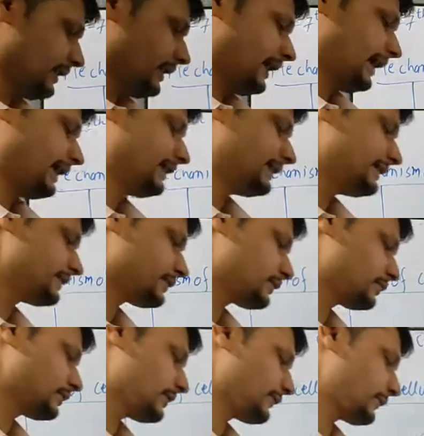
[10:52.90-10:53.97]
and leads to
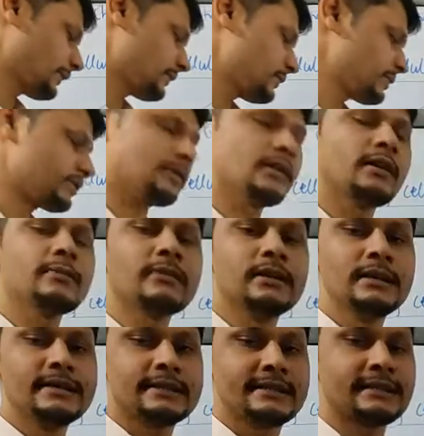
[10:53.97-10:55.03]
the formation of
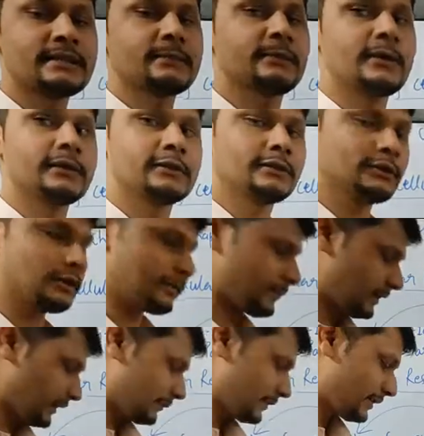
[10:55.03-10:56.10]
6 molecules of
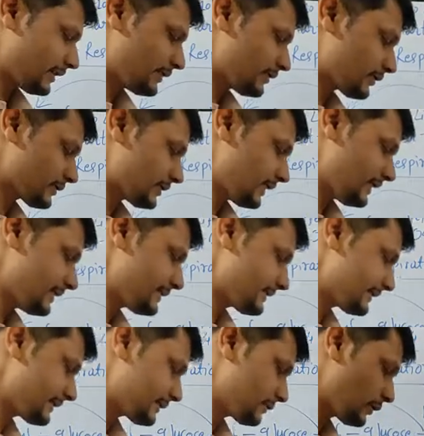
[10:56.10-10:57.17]
carbon dioxide and
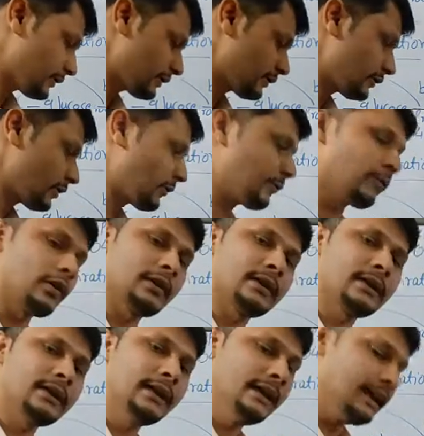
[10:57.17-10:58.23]
6 molecules of
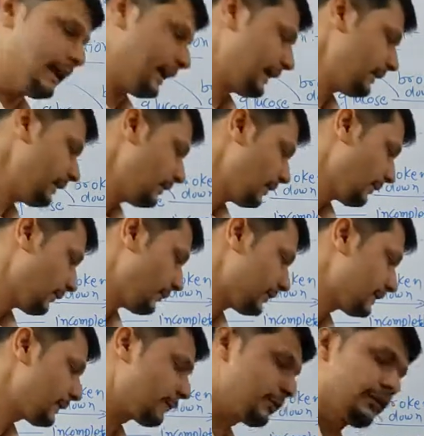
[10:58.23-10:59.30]
water, and with
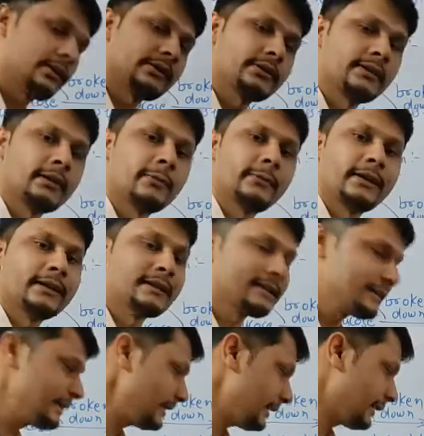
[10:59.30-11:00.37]
the production of
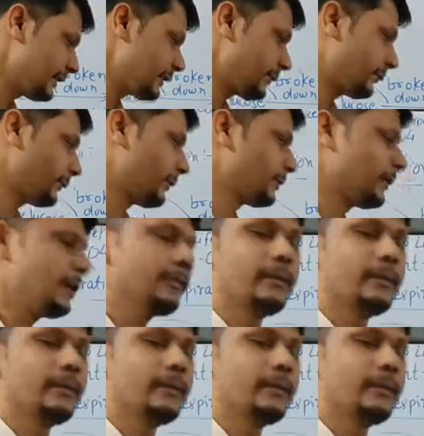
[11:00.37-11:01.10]
energy in the form of